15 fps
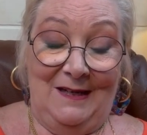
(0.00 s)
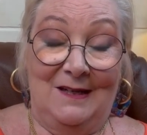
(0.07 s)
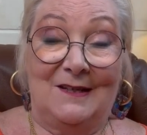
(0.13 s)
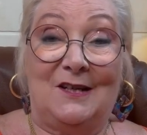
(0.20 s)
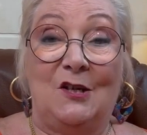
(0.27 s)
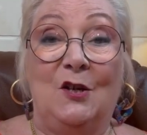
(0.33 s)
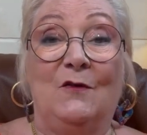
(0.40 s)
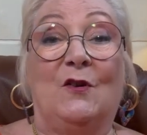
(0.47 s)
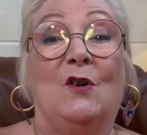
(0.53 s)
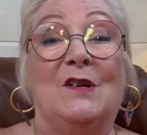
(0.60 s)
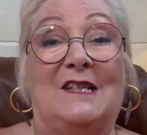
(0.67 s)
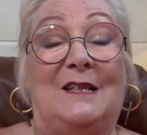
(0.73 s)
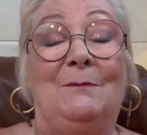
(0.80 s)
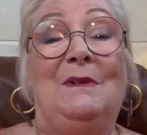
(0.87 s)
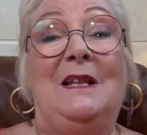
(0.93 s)
So you've
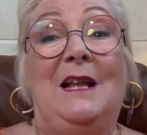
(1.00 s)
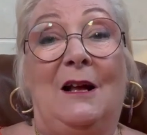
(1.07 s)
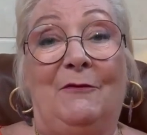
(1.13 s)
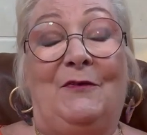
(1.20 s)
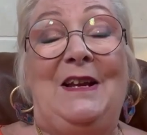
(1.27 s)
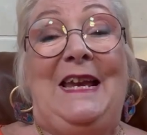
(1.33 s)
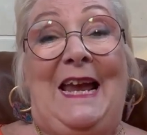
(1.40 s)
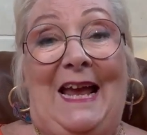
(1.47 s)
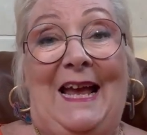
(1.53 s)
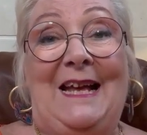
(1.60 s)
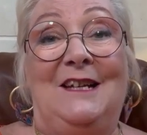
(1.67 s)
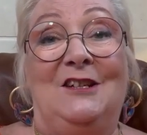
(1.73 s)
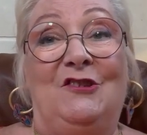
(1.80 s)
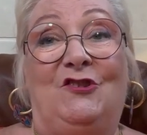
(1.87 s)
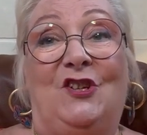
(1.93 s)
got some lovely
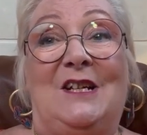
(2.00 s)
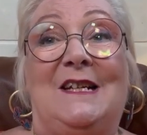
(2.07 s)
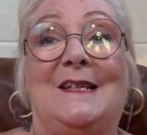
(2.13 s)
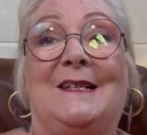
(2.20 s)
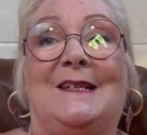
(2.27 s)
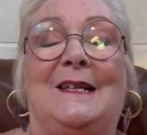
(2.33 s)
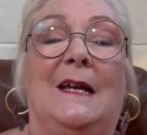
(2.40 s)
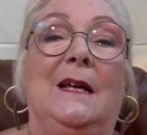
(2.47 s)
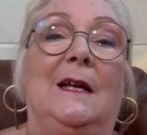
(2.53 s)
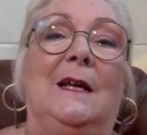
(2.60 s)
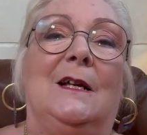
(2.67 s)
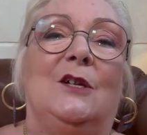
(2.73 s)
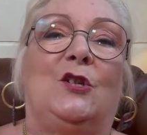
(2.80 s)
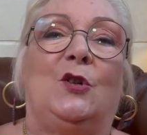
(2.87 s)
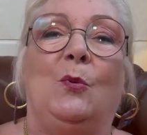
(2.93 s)
energies
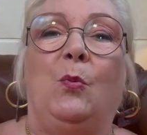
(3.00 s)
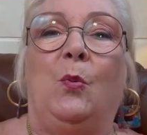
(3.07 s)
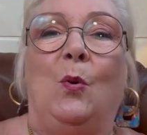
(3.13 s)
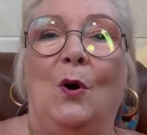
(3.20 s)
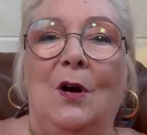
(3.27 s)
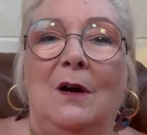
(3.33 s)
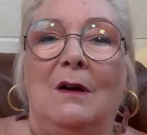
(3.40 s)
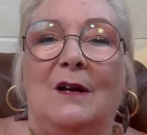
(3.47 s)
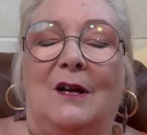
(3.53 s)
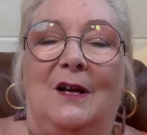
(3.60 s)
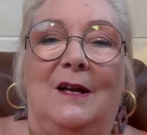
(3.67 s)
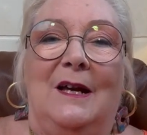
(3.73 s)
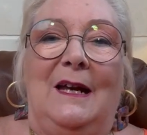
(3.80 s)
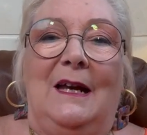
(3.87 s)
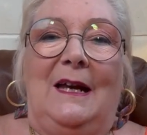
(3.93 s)
to work
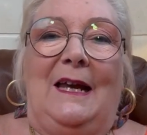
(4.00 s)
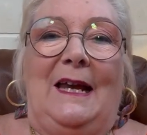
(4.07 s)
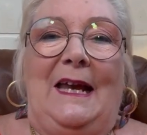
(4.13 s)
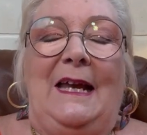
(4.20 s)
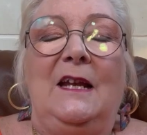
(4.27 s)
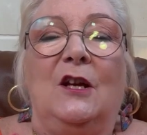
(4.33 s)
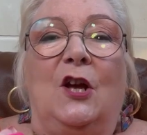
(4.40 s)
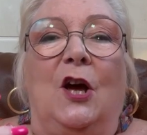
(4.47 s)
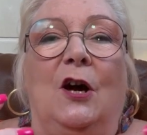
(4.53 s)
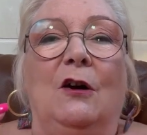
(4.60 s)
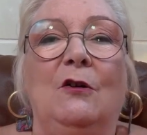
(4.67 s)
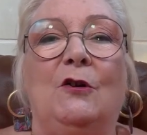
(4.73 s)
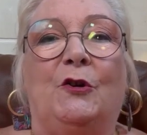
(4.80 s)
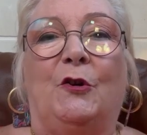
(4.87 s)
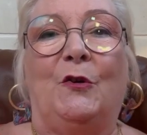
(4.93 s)
in a
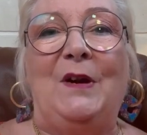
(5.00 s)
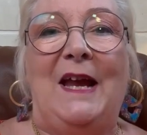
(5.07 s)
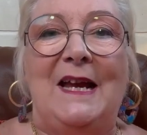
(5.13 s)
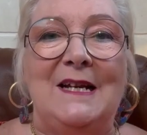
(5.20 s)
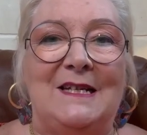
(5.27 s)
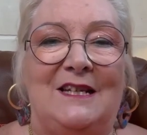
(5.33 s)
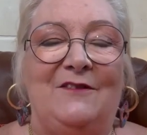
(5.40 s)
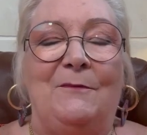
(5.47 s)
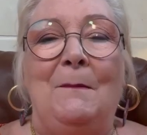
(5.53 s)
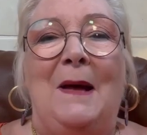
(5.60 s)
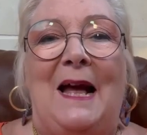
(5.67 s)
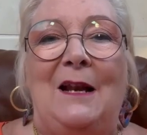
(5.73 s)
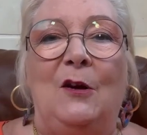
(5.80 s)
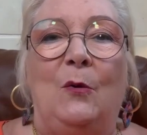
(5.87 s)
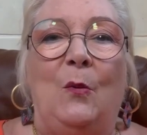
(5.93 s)
co-creative
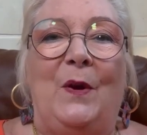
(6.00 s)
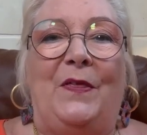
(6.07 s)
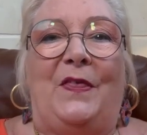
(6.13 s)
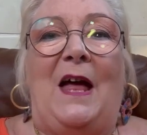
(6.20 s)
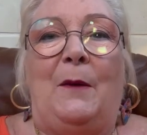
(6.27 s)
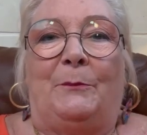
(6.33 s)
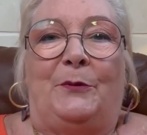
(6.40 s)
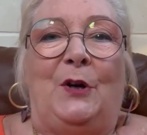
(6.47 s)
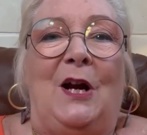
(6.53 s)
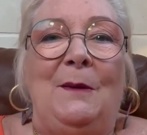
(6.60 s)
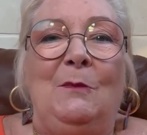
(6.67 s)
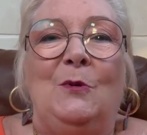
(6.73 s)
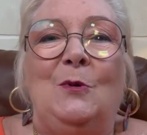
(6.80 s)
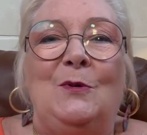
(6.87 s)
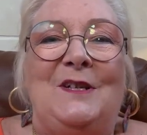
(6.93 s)
manner with that
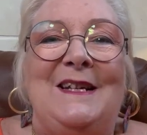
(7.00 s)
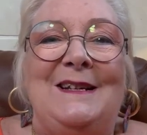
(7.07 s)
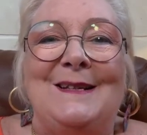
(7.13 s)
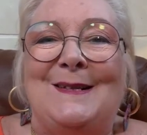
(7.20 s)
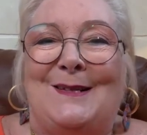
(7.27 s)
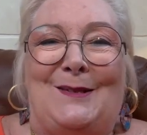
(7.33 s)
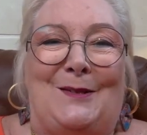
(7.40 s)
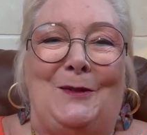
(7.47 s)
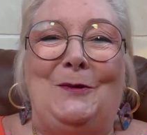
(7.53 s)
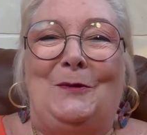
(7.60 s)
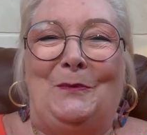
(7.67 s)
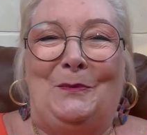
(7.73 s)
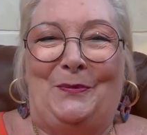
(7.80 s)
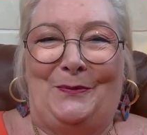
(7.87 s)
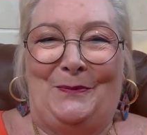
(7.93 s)
primordial
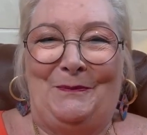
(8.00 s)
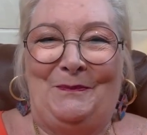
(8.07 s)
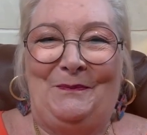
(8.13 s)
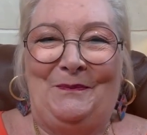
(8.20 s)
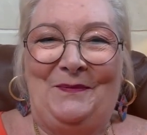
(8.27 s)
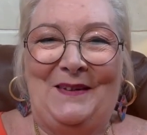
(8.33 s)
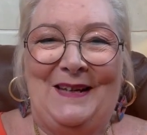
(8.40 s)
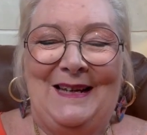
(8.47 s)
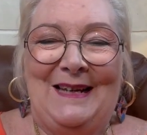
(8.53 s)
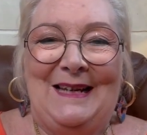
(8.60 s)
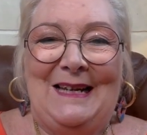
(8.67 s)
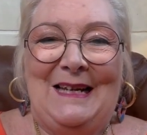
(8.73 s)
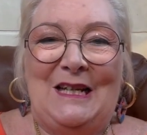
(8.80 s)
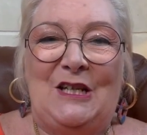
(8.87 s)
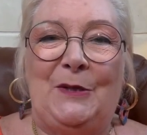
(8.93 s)
soup.
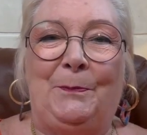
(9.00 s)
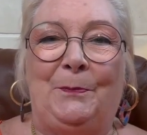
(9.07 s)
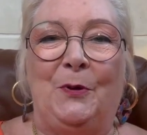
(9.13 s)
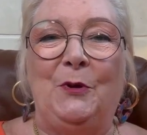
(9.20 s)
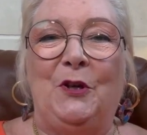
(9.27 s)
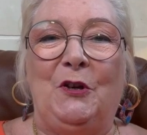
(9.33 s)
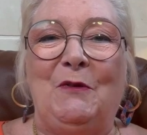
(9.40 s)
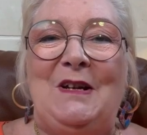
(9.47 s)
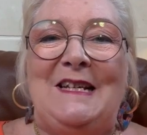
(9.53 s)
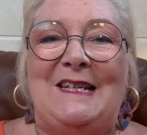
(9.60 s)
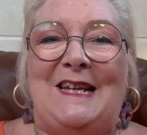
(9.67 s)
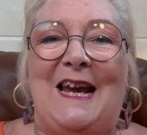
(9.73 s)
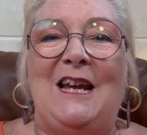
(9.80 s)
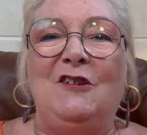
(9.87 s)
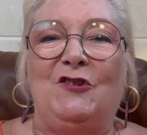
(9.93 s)
To put your
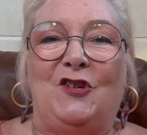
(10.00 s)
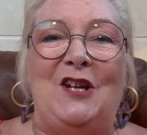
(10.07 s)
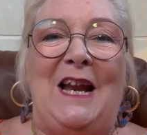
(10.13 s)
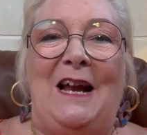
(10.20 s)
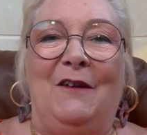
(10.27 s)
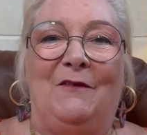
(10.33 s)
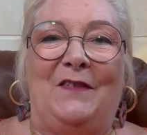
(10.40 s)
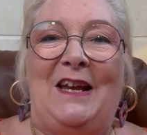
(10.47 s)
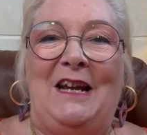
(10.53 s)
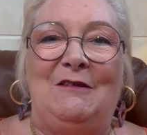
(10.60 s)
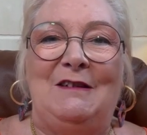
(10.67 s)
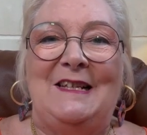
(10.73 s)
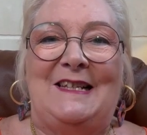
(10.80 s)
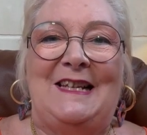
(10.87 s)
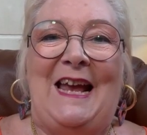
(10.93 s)
intention out there
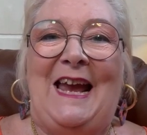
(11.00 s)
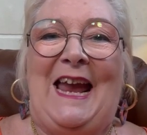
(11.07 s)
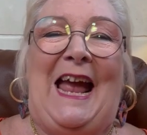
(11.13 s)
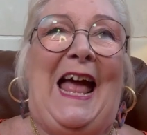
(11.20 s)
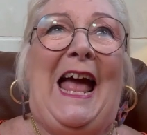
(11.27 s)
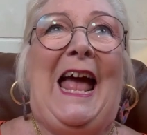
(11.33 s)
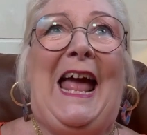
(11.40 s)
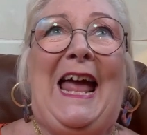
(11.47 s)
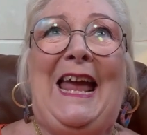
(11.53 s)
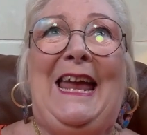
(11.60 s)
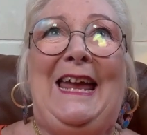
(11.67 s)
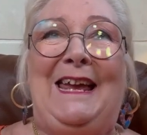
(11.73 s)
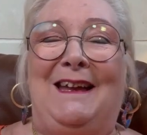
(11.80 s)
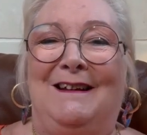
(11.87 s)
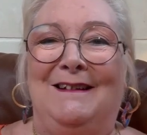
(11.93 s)
and say,
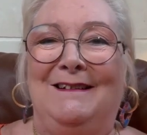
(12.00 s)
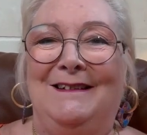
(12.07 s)
hey,